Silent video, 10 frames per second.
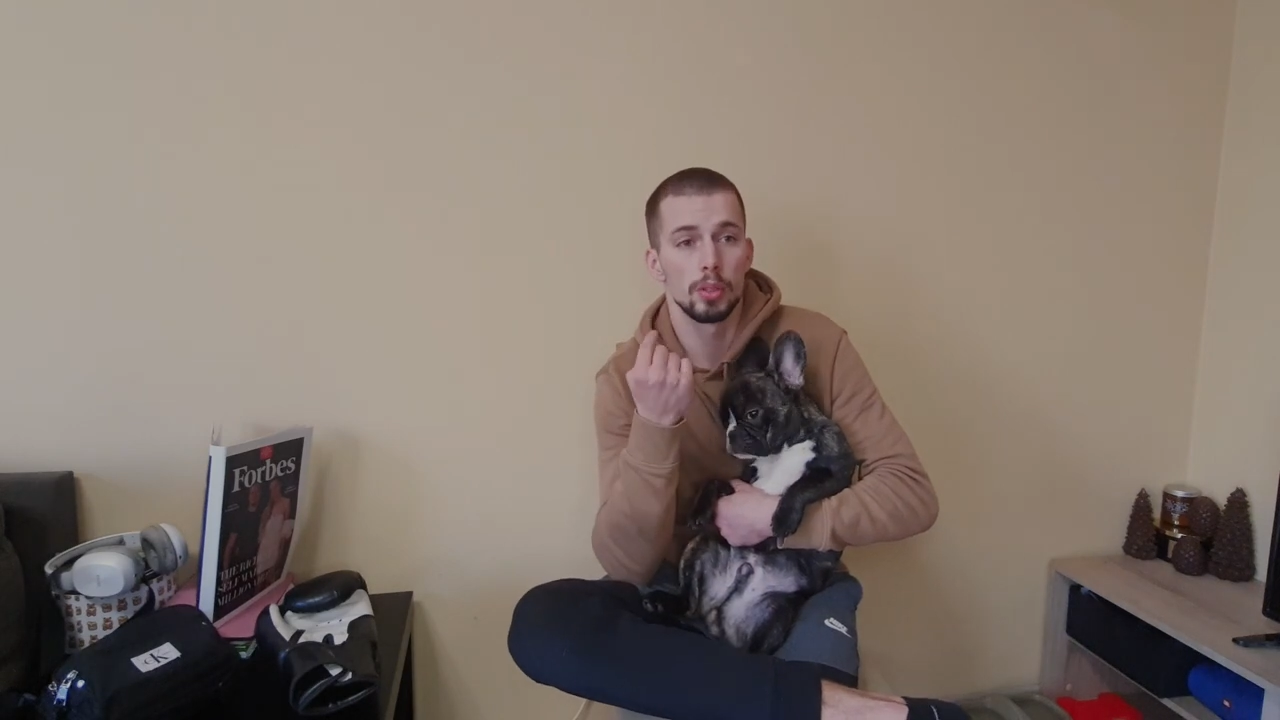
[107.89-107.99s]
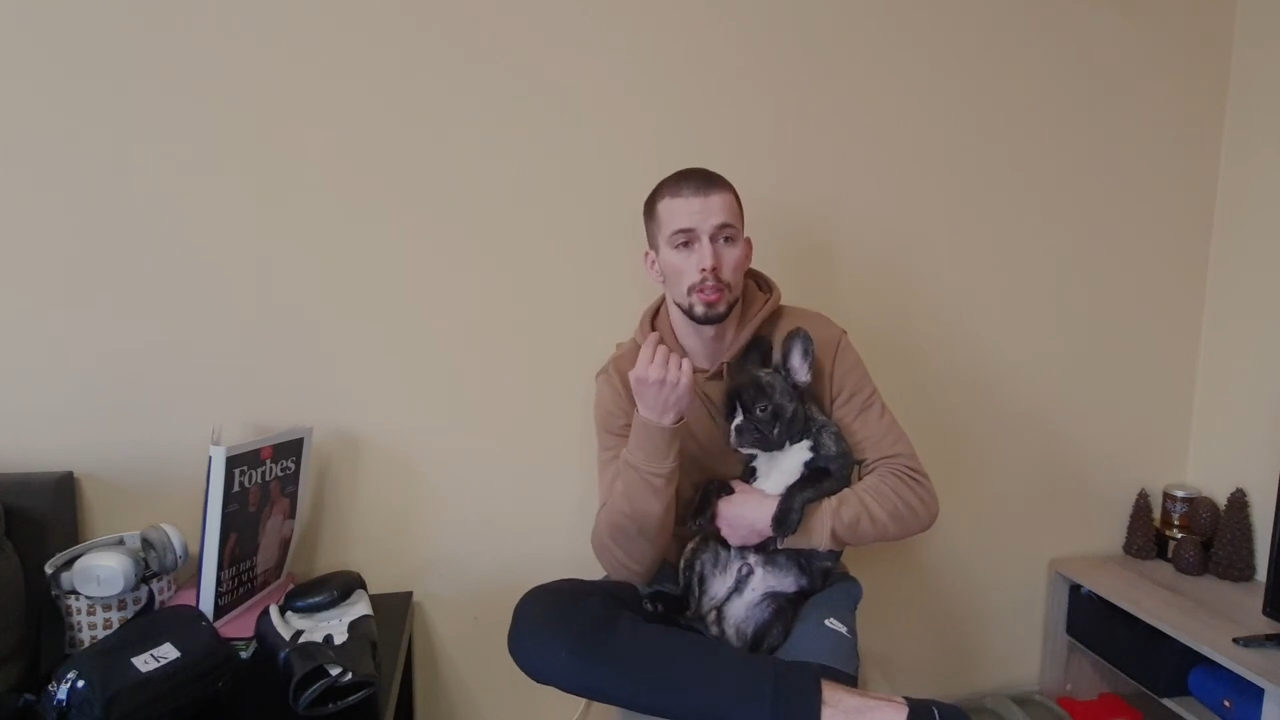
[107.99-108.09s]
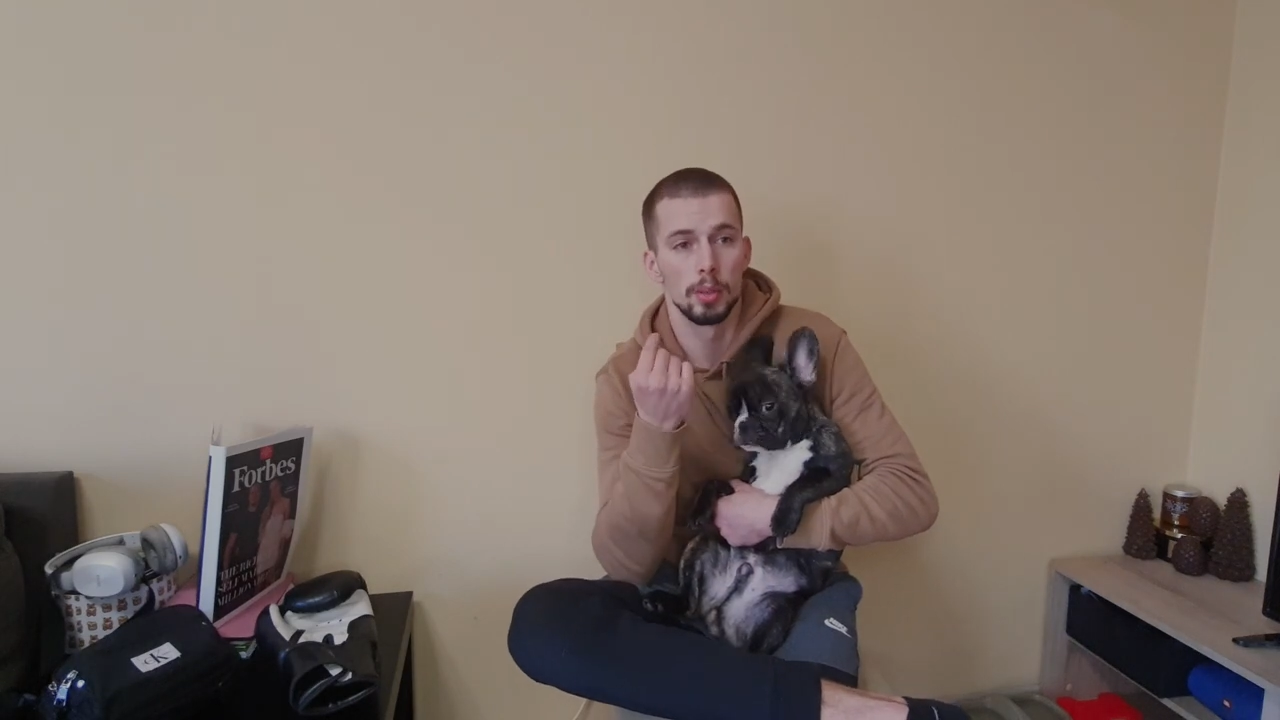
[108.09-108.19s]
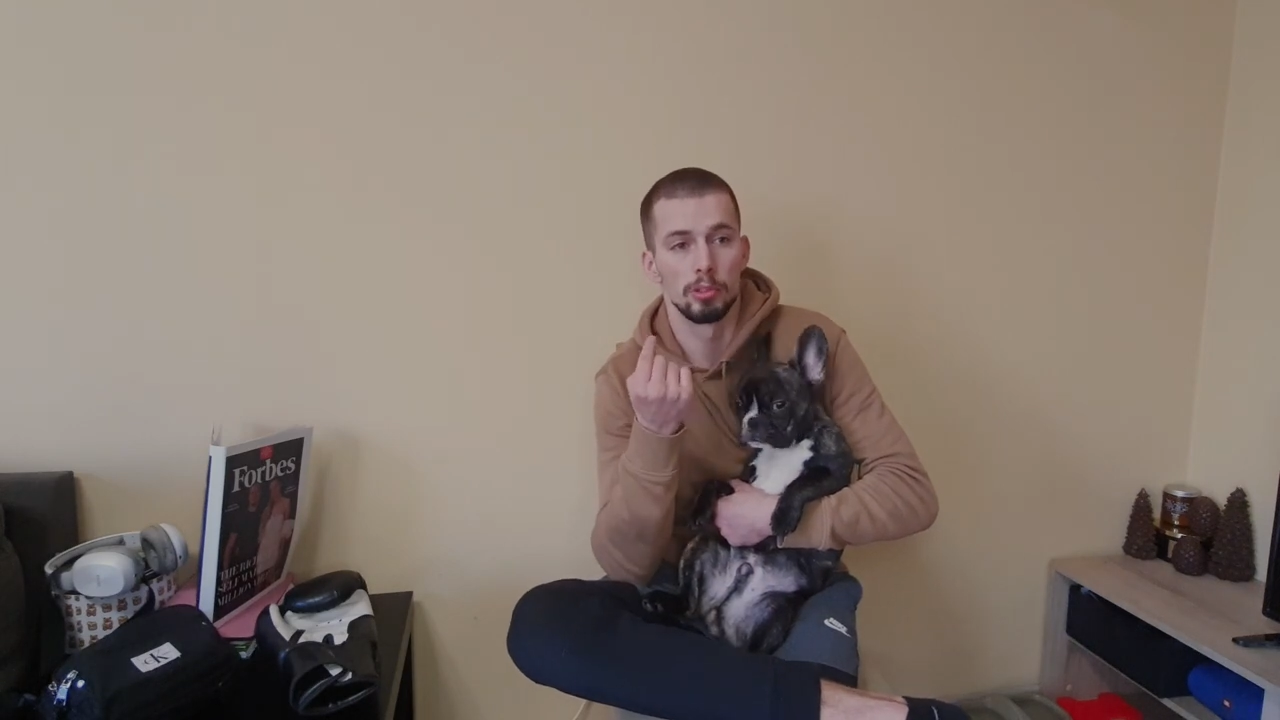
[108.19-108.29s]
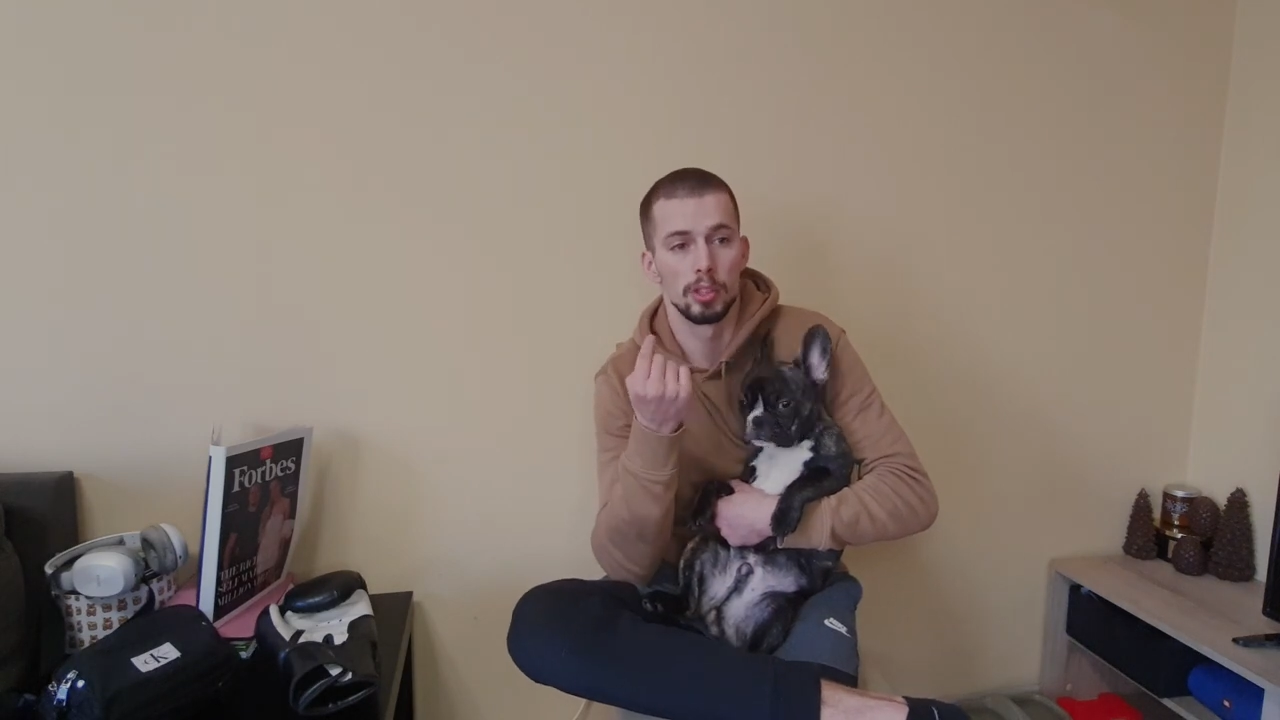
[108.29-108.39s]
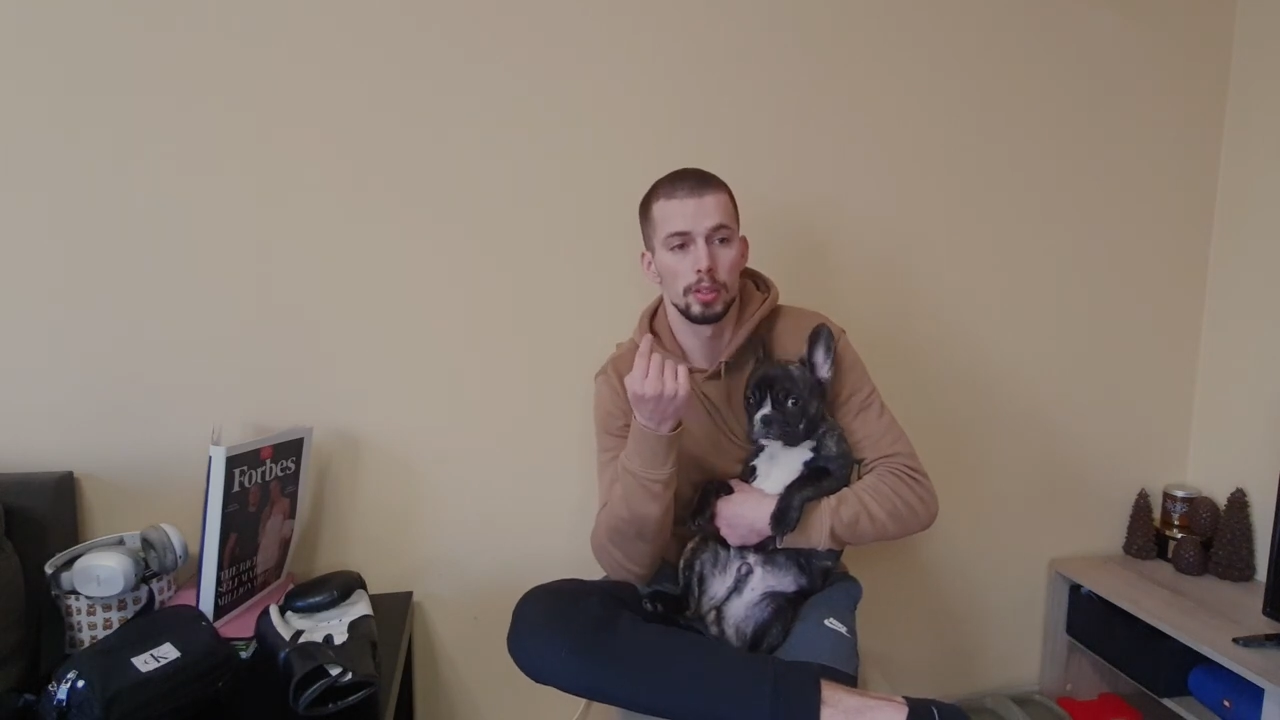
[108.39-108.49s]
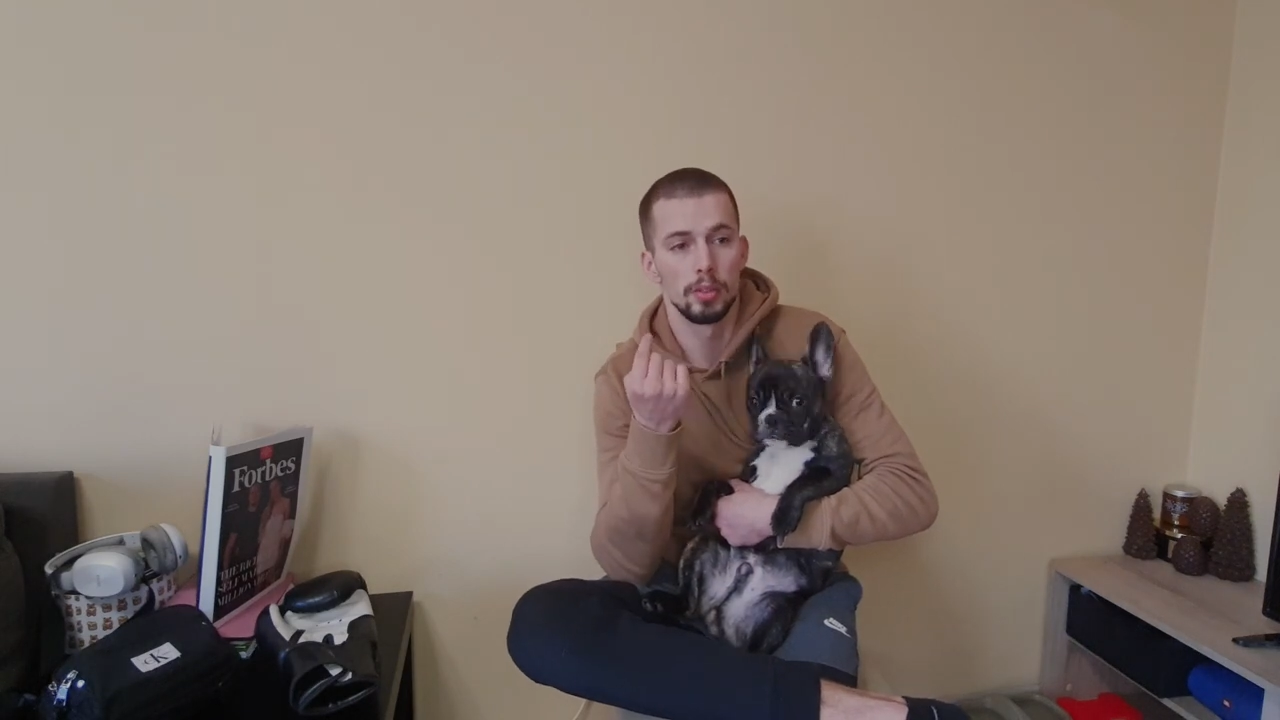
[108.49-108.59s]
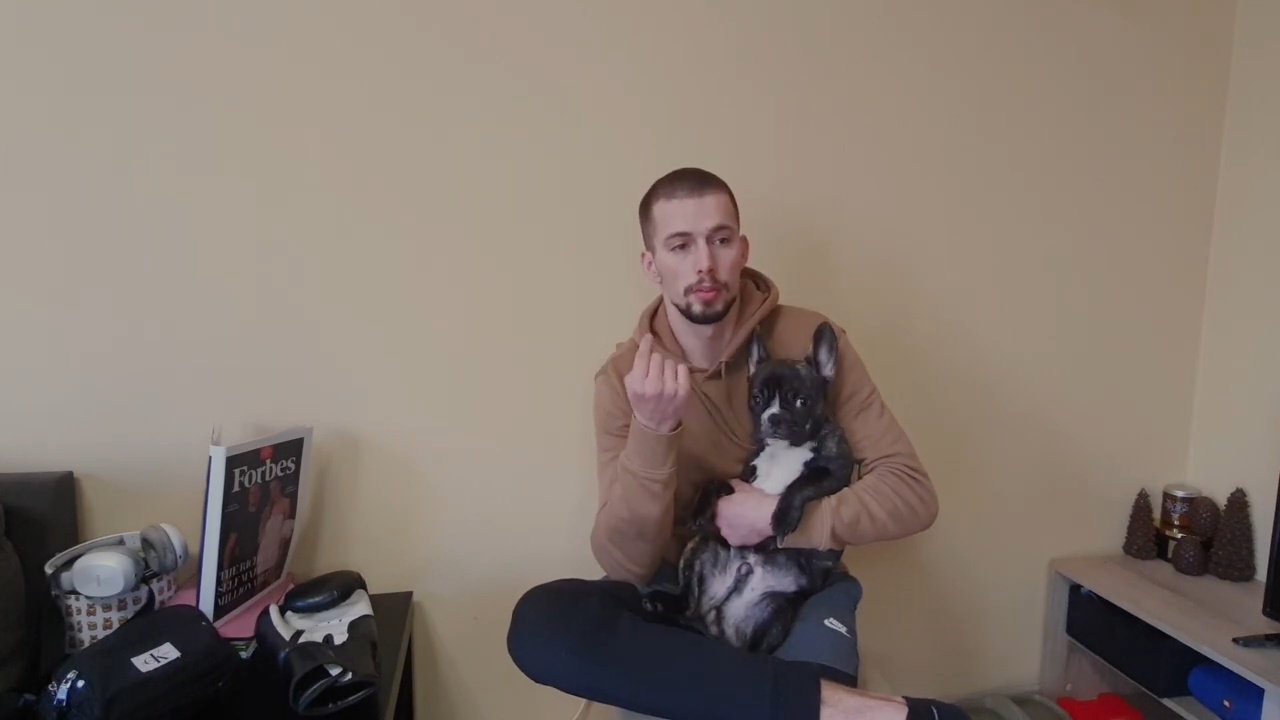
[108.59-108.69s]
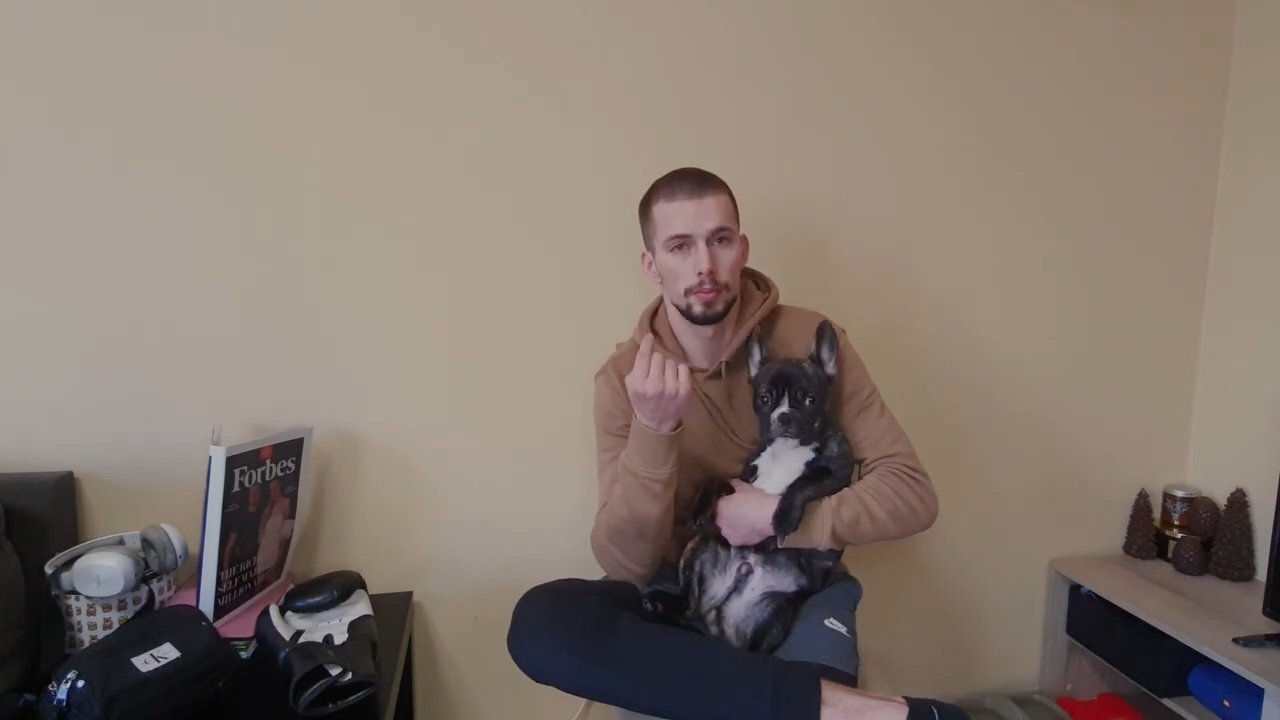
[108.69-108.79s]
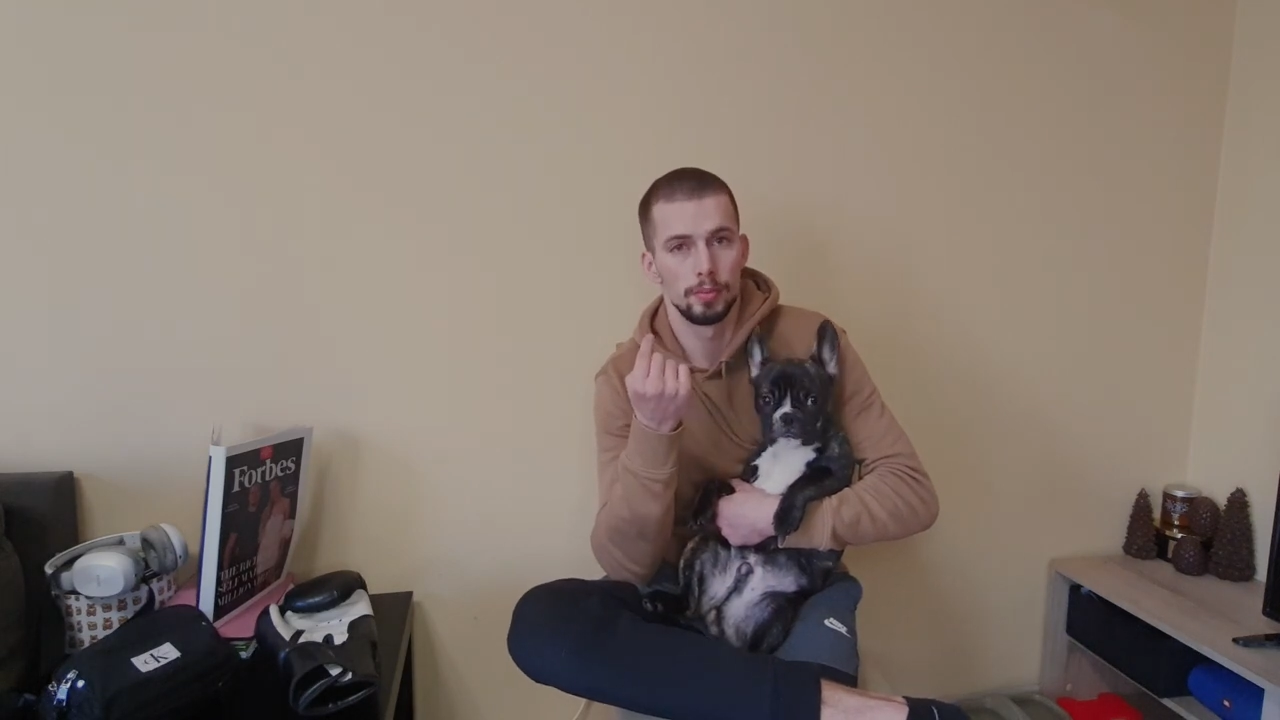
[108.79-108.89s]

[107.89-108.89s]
someone